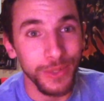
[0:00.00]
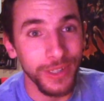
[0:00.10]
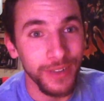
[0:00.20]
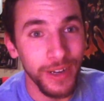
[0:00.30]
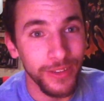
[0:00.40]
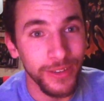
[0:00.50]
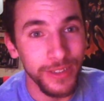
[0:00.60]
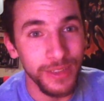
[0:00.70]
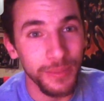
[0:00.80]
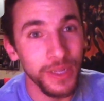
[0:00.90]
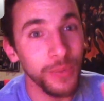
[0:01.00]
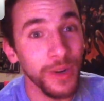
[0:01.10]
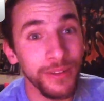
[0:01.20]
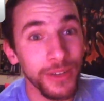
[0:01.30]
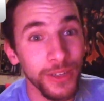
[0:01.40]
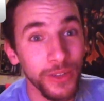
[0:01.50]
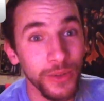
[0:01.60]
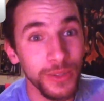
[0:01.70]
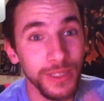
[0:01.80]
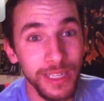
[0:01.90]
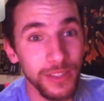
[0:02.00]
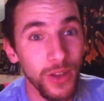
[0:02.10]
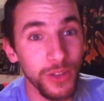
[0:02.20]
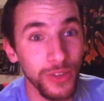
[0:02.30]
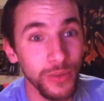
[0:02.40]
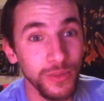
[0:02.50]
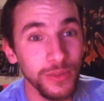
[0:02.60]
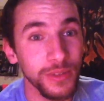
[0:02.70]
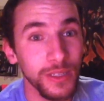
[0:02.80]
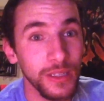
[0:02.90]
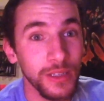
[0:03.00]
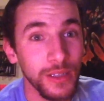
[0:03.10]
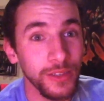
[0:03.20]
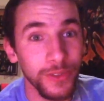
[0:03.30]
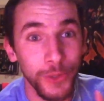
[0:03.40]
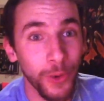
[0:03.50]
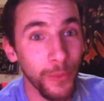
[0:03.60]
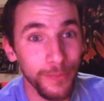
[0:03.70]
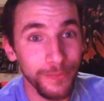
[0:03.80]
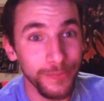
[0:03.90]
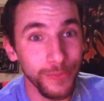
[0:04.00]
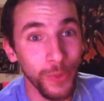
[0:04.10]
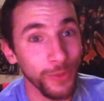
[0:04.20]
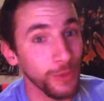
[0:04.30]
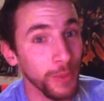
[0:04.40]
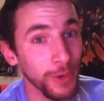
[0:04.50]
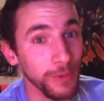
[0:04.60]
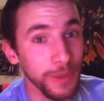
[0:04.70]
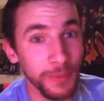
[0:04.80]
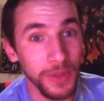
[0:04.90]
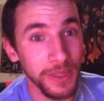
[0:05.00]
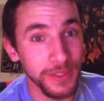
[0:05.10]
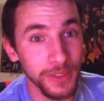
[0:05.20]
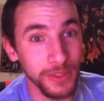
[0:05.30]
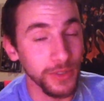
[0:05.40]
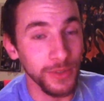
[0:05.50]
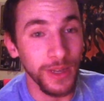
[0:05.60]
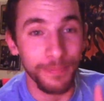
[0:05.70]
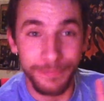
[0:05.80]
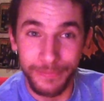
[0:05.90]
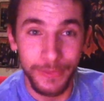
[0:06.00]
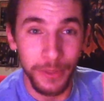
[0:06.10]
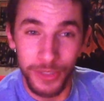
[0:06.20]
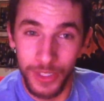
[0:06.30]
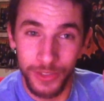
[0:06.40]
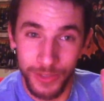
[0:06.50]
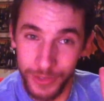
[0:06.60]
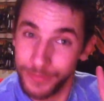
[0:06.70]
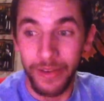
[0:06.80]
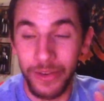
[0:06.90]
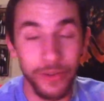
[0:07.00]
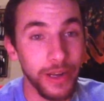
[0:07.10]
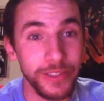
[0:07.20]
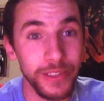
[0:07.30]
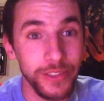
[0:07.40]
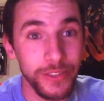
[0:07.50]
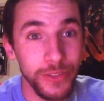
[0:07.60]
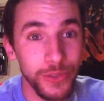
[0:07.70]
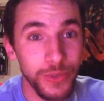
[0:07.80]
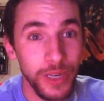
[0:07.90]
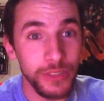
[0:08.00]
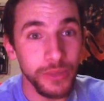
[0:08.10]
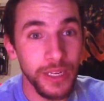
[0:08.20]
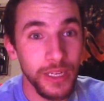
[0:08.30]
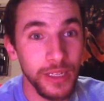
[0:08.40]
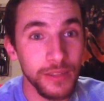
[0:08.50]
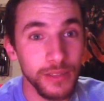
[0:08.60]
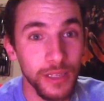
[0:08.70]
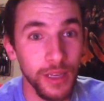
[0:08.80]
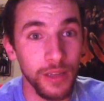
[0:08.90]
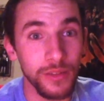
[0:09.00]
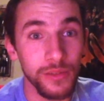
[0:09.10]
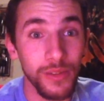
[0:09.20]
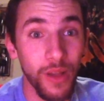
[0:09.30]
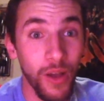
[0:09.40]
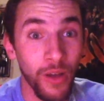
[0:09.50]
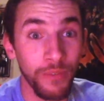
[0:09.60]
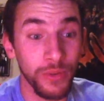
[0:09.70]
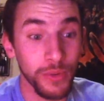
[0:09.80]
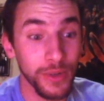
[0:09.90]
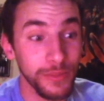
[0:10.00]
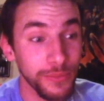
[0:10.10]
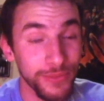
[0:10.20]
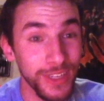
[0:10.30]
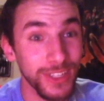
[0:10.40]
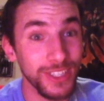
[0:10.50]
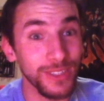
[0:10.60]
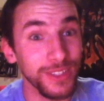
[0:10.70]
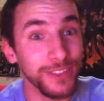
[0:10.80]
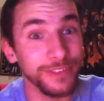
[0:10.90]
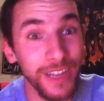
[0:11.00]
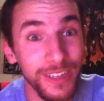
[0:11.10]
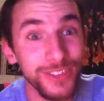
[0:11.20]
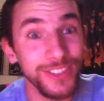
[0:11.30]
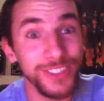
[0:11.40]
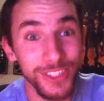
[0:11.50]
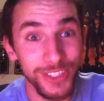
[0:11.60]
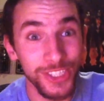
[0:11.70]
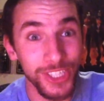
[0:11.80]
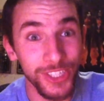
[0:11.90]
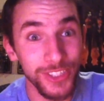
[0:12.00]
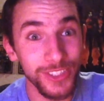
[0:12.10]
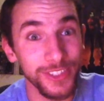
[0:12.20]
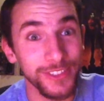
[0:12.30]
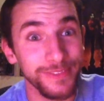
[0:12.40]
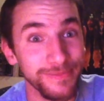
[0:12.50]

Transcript: Drink Friday the 13th beer, whatever you do. That's all you. Don't. all if you murder people, that's all you do. I'm no judge. Congratulations, those graduating, and all of everyone finishing their finals. Cheers.